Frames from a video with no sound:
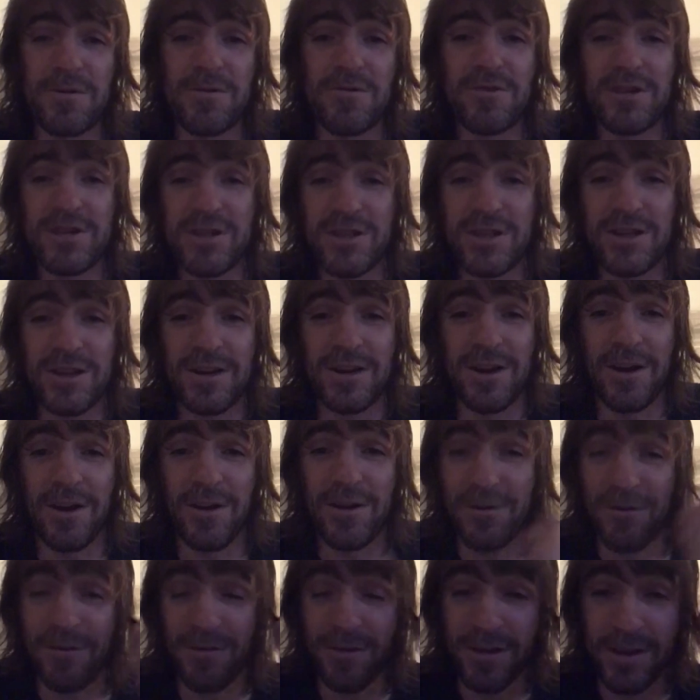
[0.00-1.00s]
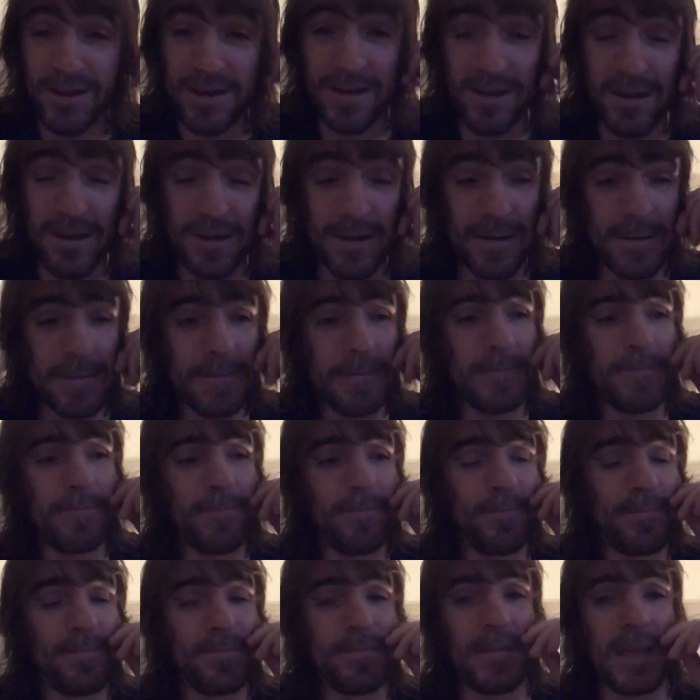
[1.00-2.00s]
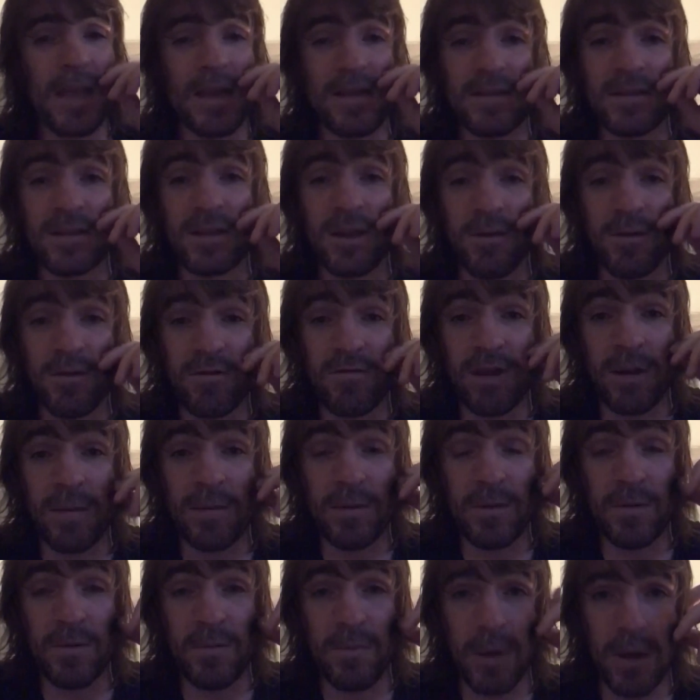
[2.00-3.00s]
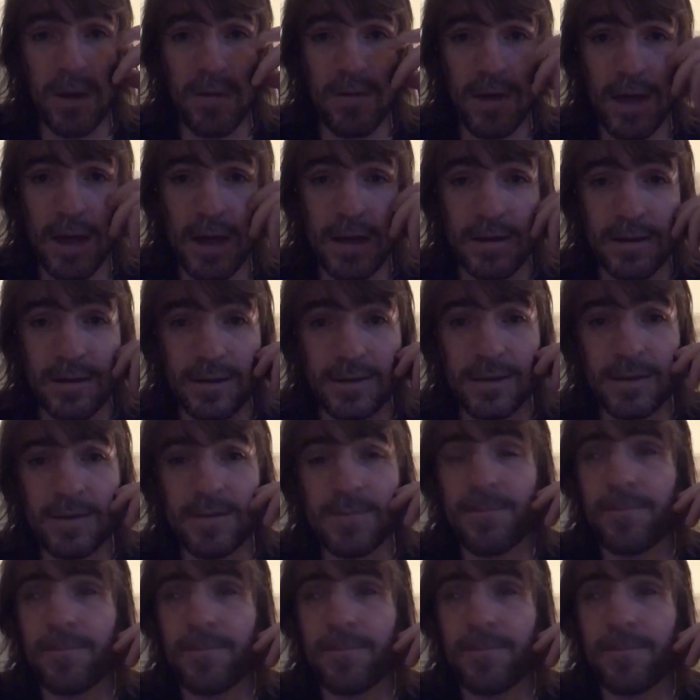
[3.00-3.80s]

Christian life, and so I grabbed it with both hands.